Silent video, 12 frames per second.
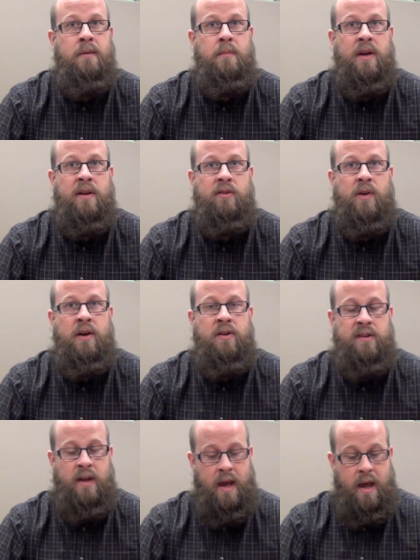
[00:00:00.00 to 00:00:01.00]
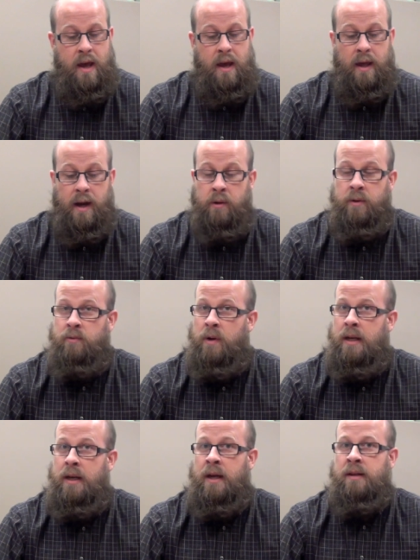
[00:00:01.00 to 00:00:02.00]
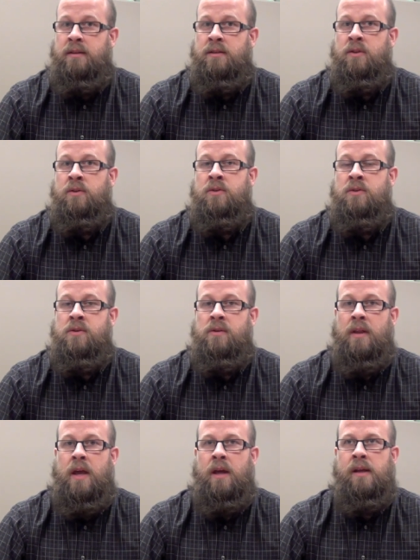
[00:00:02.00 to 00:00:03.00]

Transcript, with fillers: administrators and I would really like to